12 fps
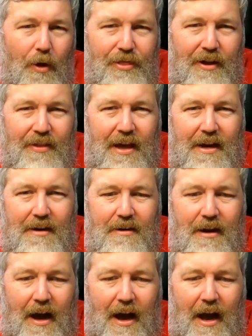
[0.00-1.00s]
One thing that
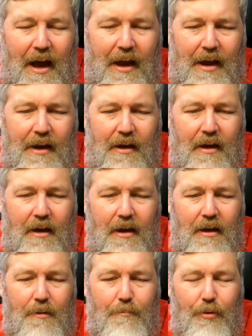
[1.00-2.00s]
I
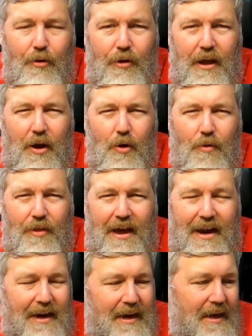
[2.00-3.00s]
pulled out
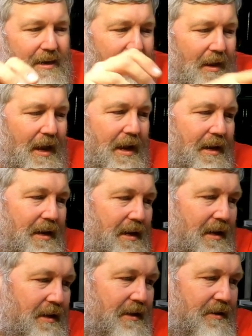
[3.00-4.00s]
that I kind of like
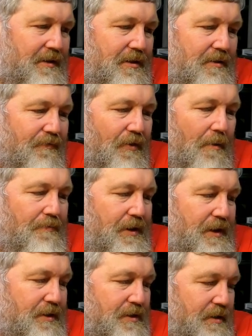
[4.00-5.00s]
is from
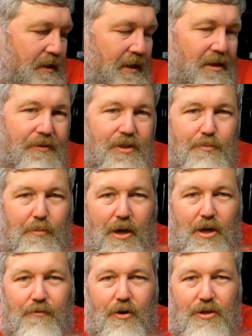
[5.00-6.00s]
this Into the
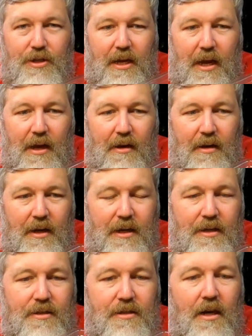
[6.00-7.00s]
Spider-Verse kit
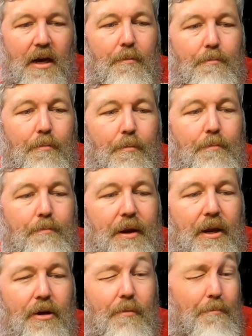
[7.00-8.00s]
is uh,
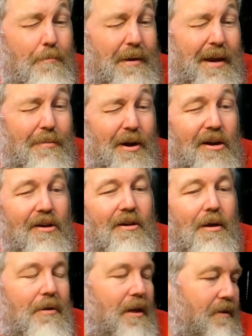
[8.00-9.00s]
Peter B.
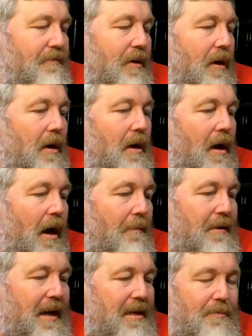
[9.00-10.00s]
Parker, I believe.
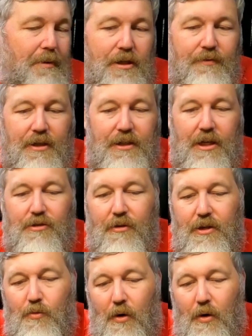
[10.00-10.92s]
Um, and he has a bunch of accessories.